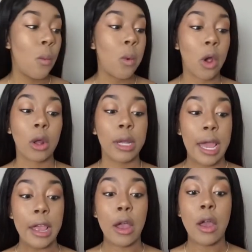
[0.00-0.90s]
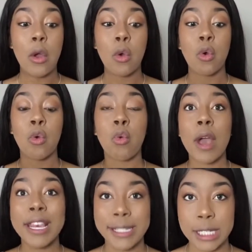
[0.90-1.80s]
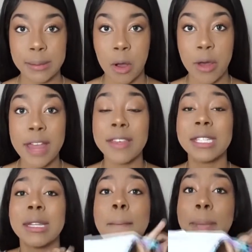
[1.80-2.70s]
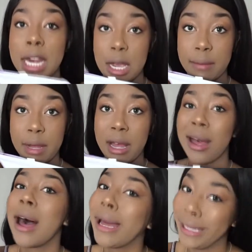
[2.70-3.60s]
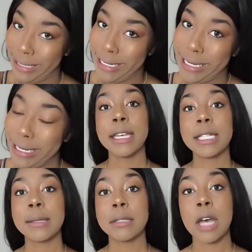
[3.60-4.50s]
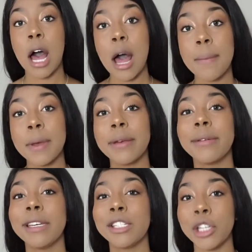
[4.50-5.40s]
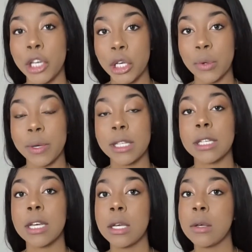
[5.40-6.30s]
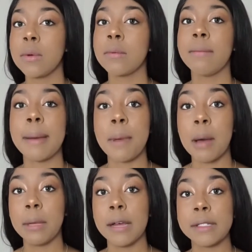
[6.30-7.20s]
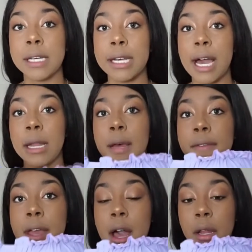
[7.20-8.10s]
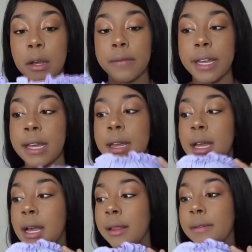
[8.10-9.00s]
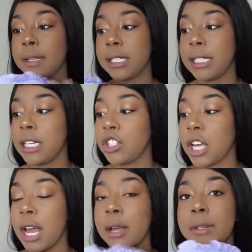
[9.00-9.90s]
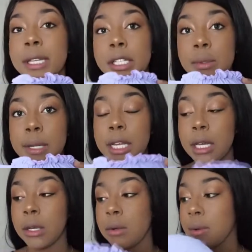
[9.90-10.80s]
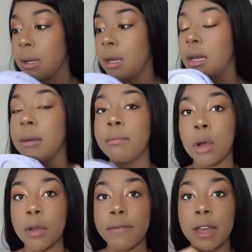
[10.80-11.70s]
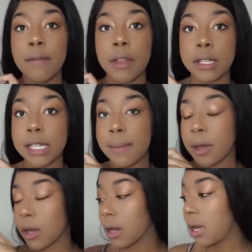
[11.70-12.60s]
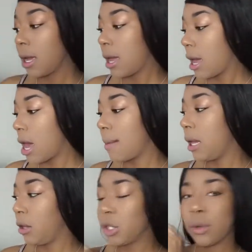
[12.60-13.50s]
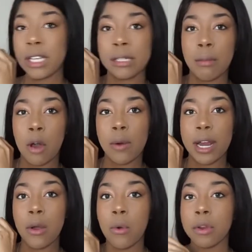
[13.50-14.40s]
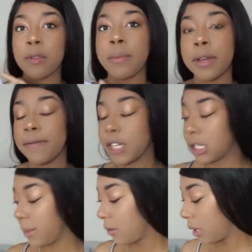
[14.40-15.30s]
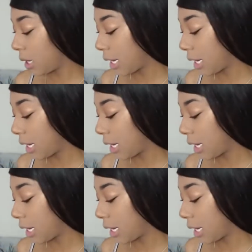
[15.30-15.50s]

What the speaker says: were, like, crazy small. And this is a medium. Honey, this top... It's cute. It's cute. My mom loves it. I love the color of it. I love the seashells. It's really cute. Perfect for the summer. It looks really small when I hold it, but it fits me really